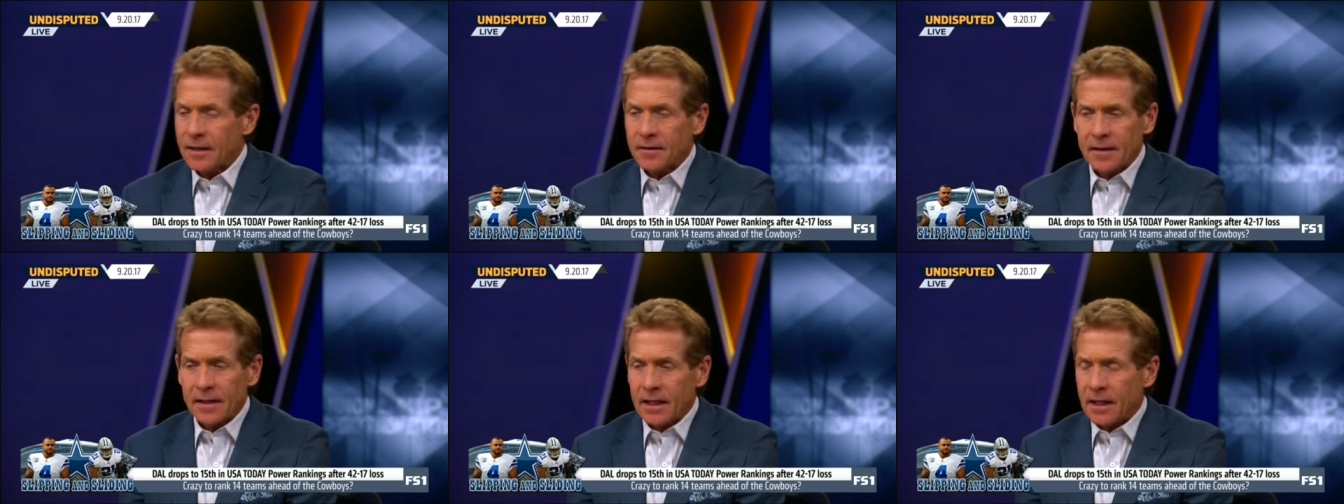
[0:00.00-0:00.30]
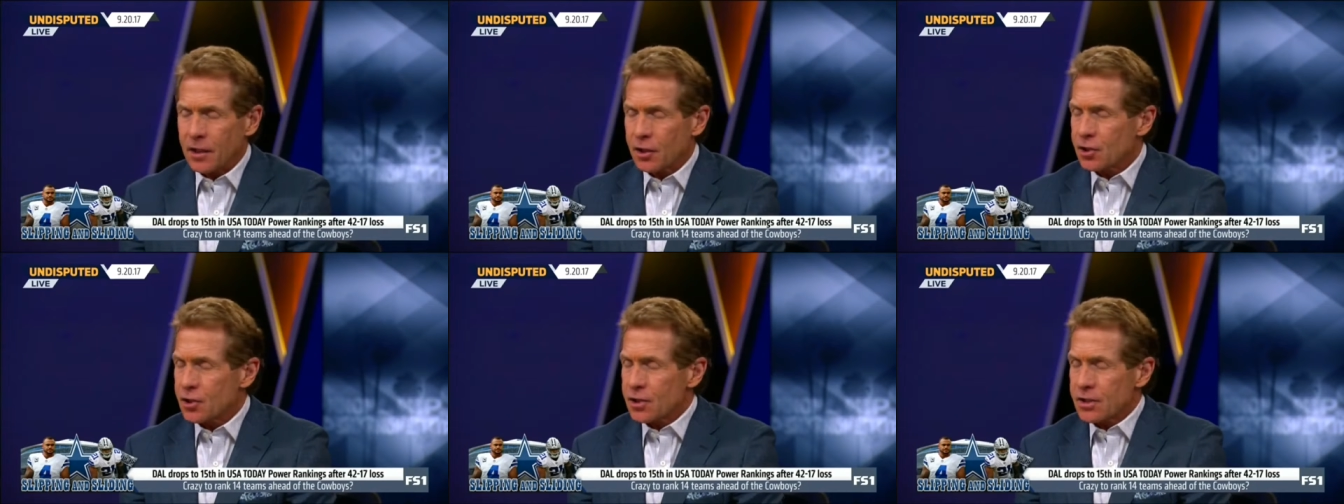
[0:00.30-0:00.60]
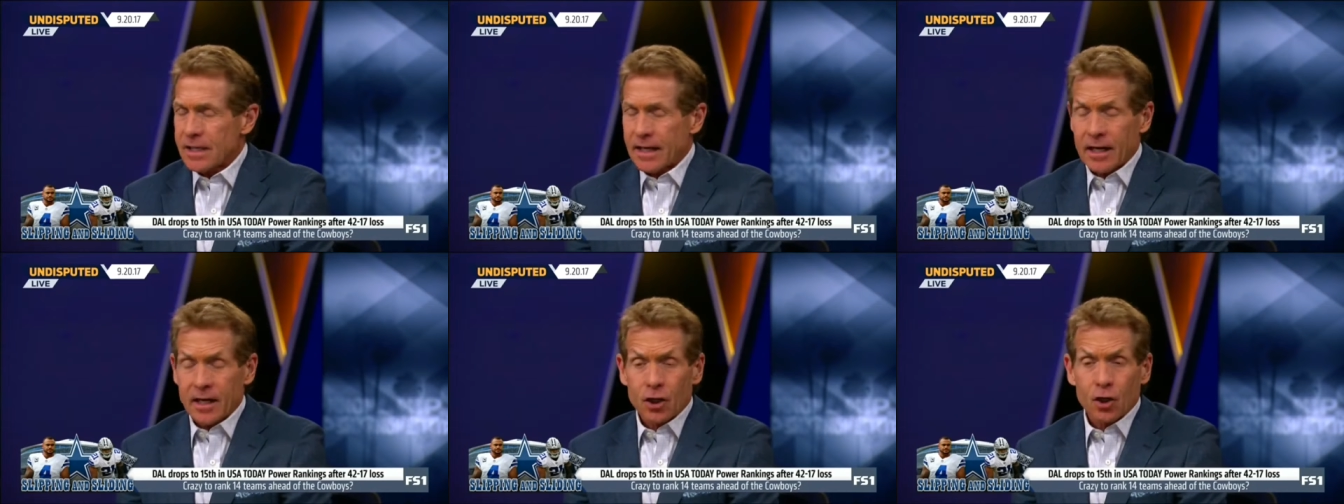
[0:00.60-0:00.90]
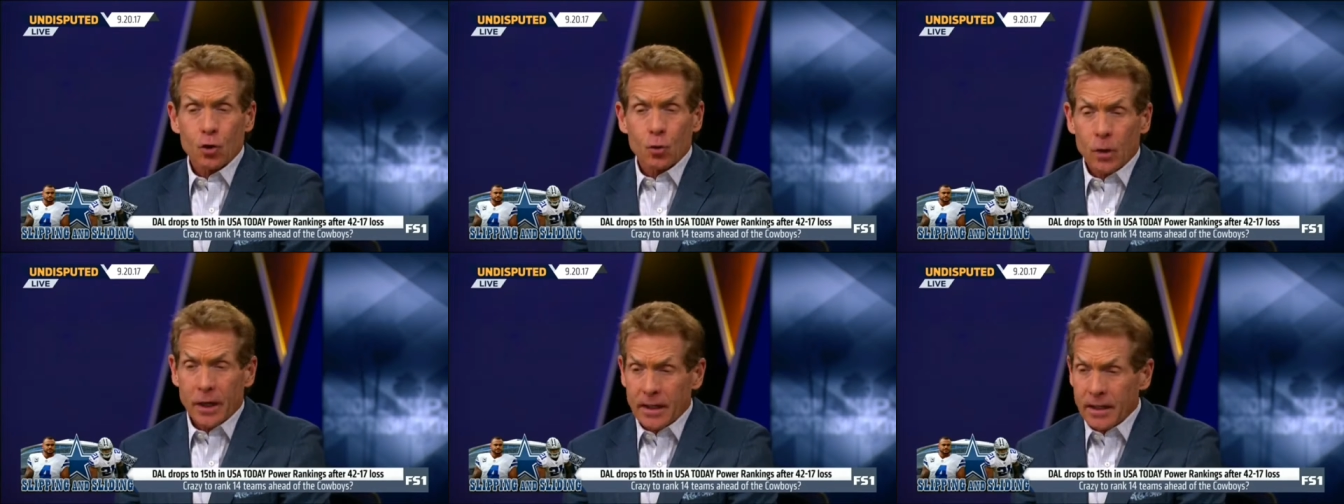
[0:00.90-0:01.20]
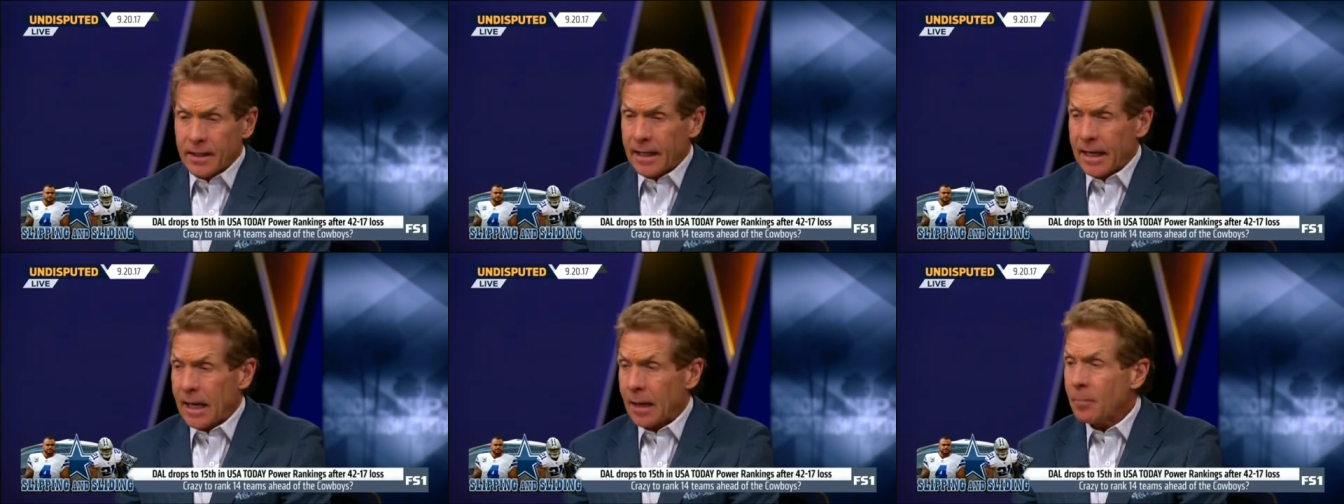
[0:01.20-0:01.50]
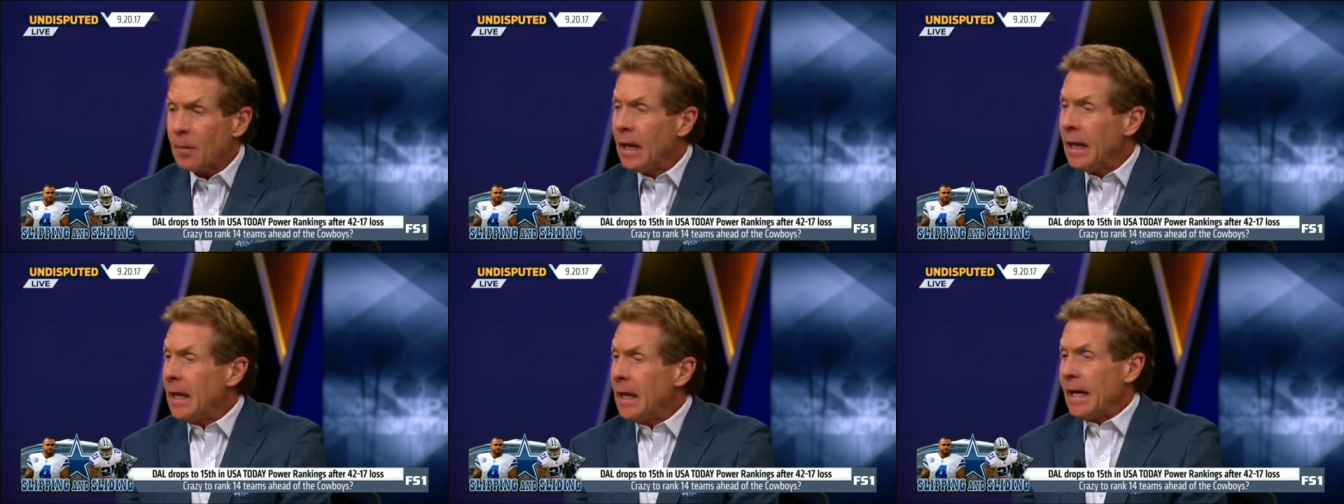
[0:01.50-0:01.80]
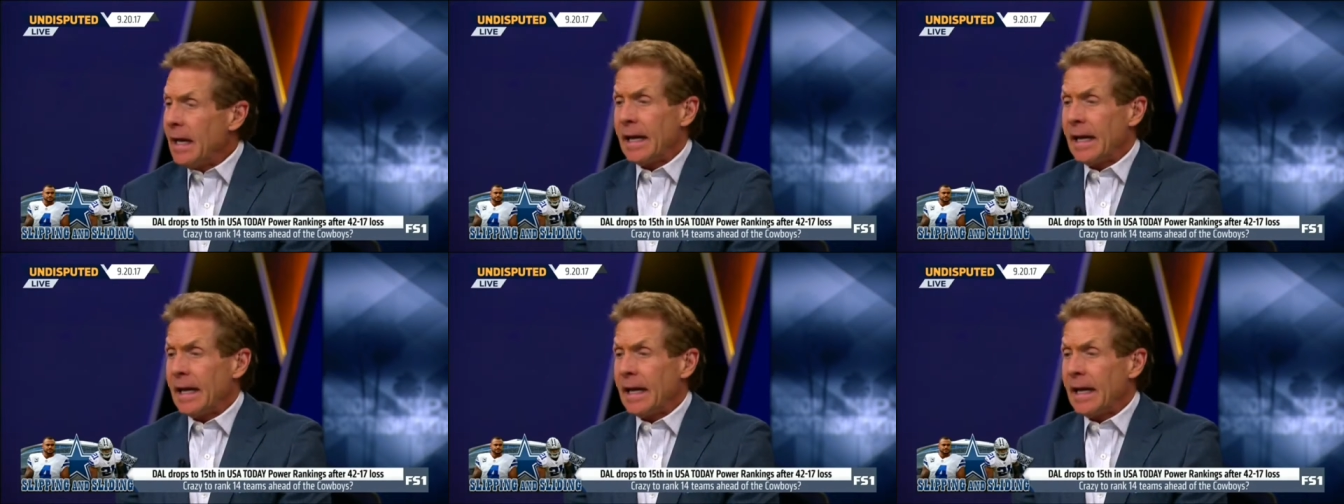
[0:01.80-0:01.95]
Anthony Hitchens had a great camp,